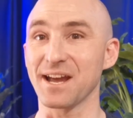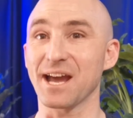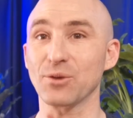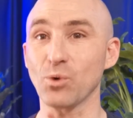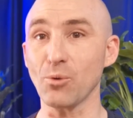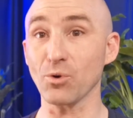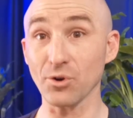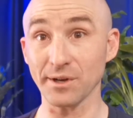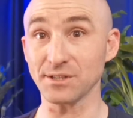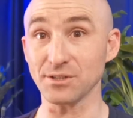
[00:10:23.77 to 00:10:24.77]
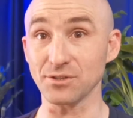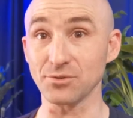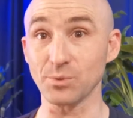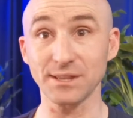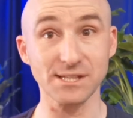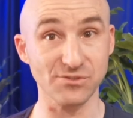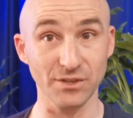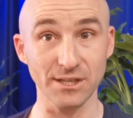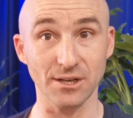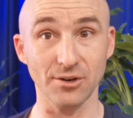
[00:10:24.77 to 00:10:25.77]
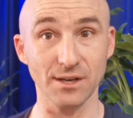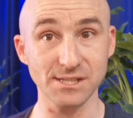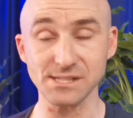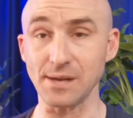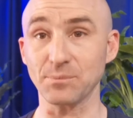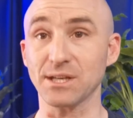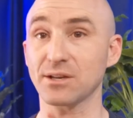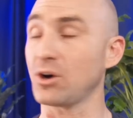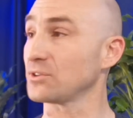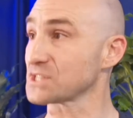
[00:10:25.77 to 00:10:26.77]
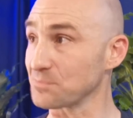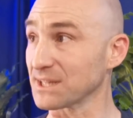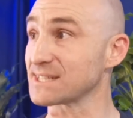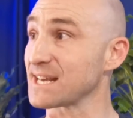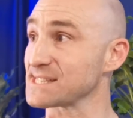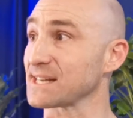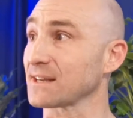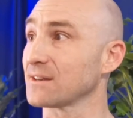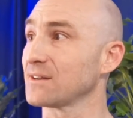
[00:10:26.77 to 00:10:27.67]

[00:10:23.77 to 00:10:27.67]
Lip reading: And what we're going to do with this video is something called split testing.